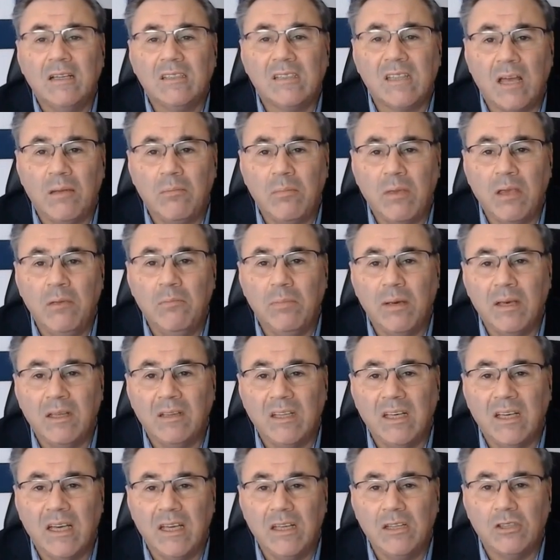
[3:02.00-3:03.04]
some
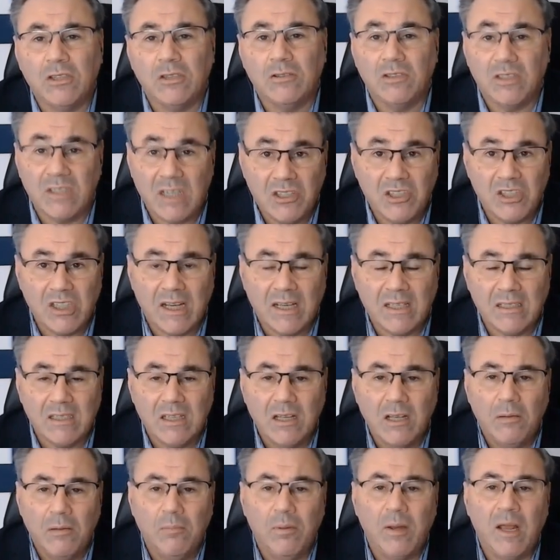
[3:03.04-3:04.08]
investigations such as
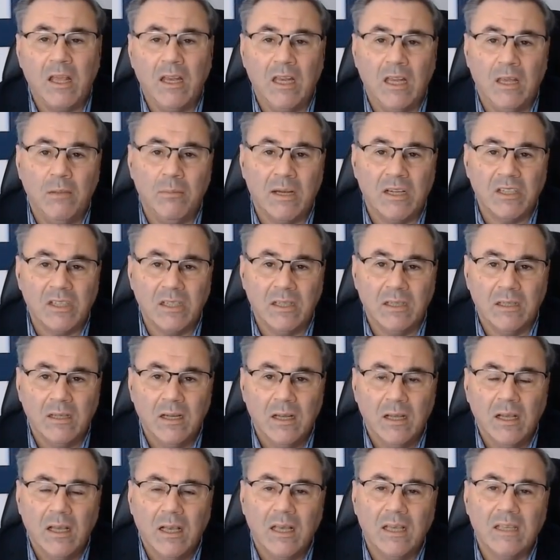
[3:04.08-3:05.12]
brain imaging,
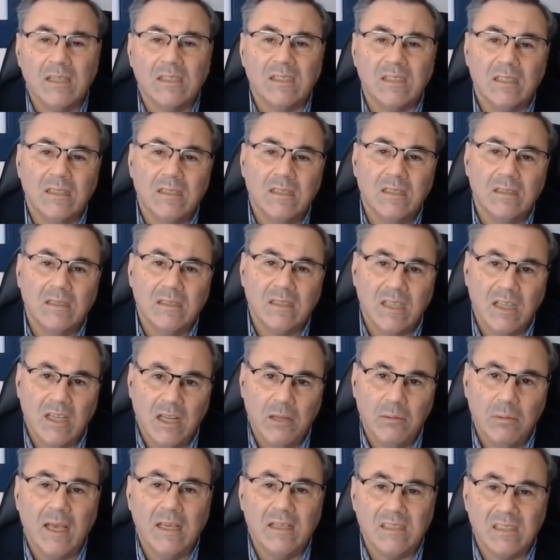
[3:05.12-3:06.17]
a
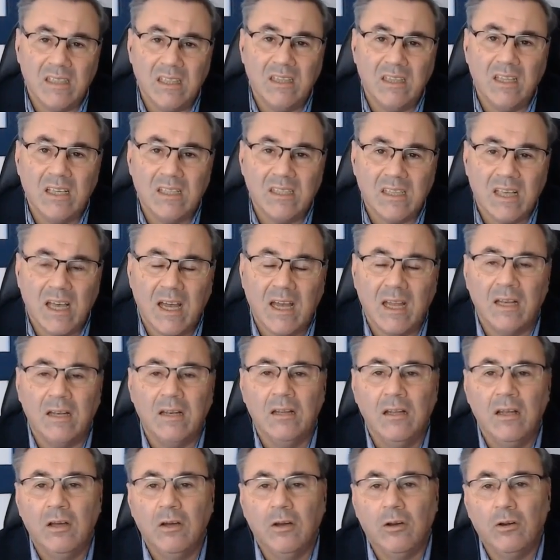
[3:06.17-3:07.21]
CT scan
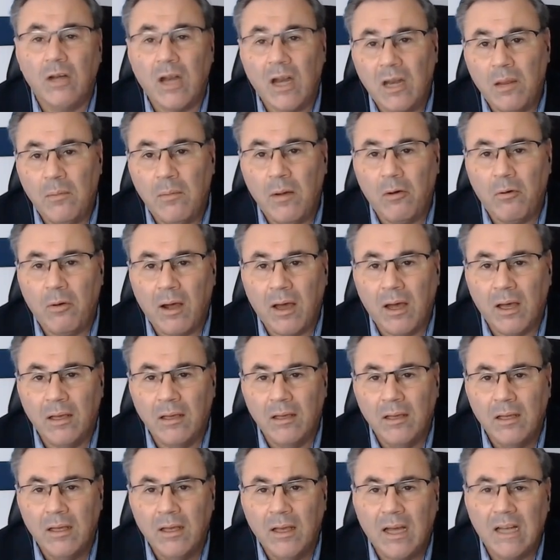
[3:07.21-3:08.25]
or an MRI,
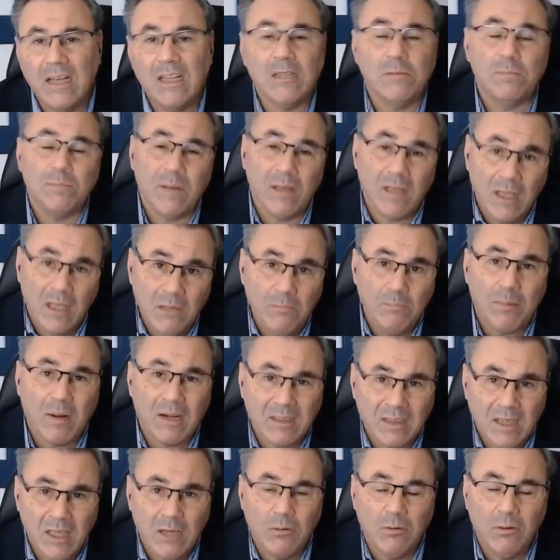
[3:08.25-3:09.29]
and in
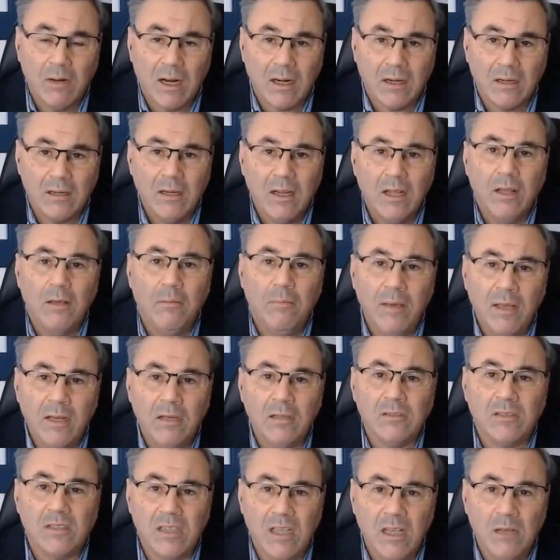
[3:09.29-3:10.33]
particular
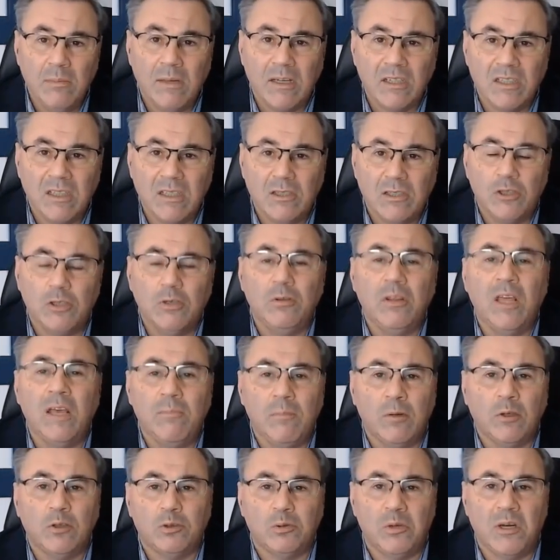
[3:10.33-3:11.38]
venous images to
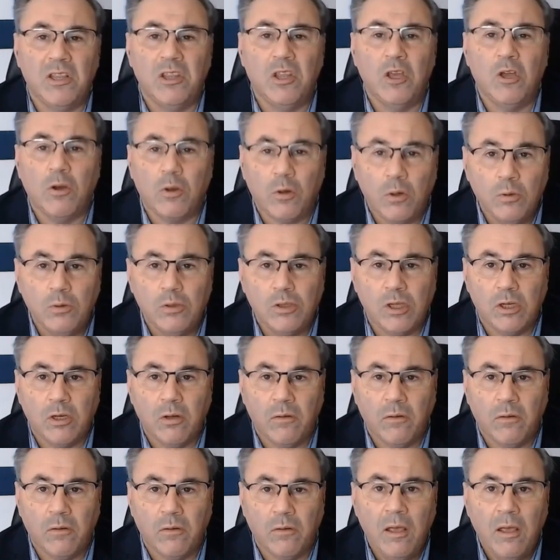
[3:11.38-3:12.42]
demonstrate the occlusion of
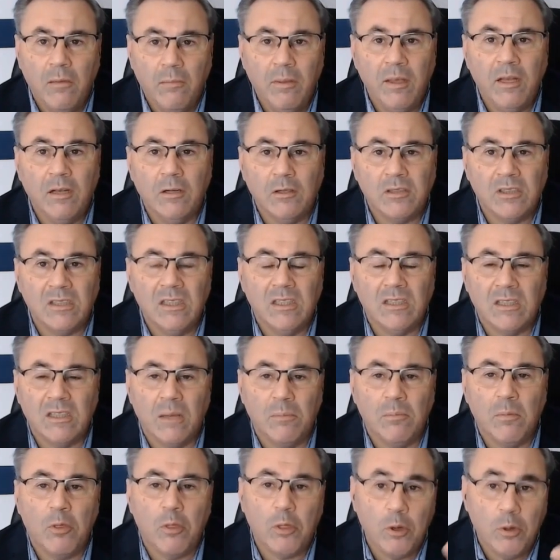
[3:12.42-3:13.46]
the venous
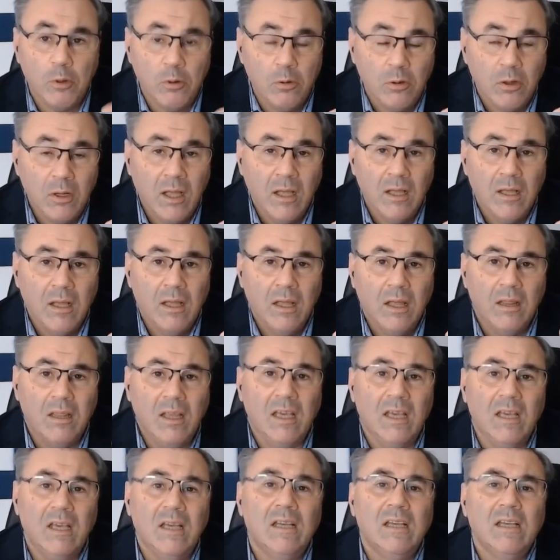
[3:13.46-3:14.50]
system through
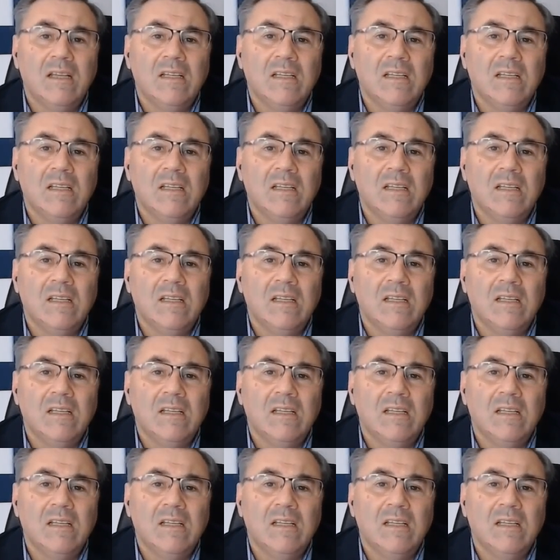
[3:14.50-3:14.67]
the